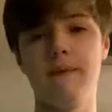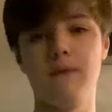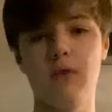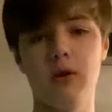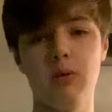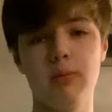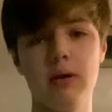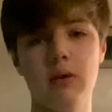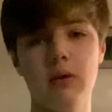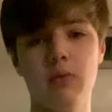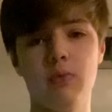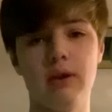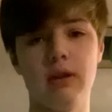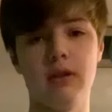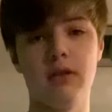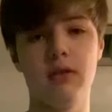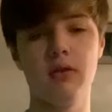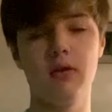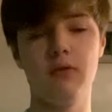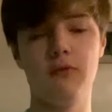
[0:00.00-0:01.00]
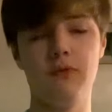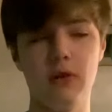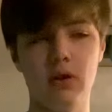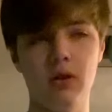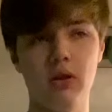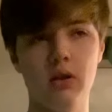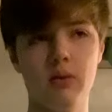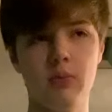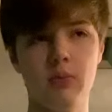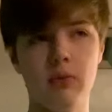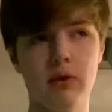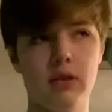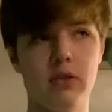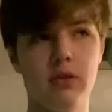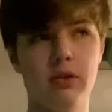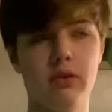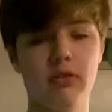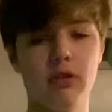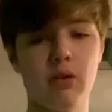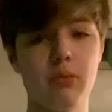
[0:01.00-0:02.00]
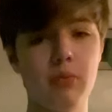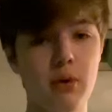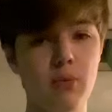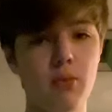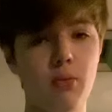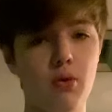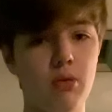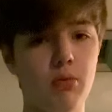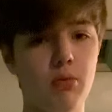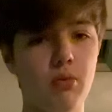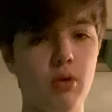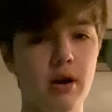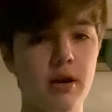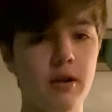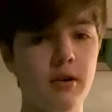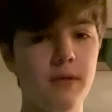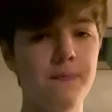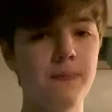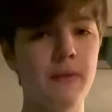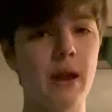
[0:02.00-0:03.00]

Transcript: fill it with somewhat warm water.